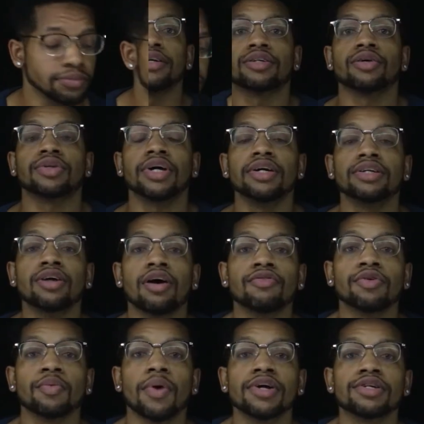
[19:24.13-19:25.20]
So thank y'all
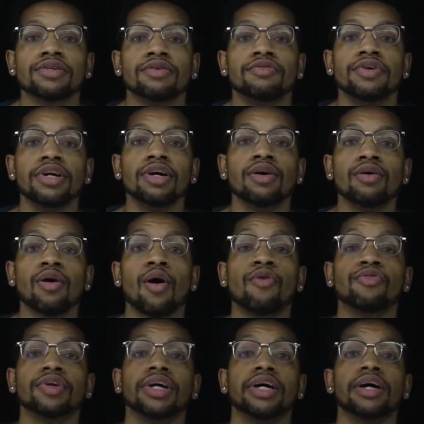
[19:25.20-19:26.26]
for watching the video.
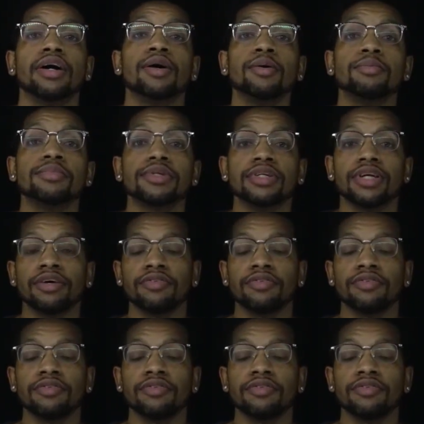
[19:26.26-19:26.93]
Hopefully it helped.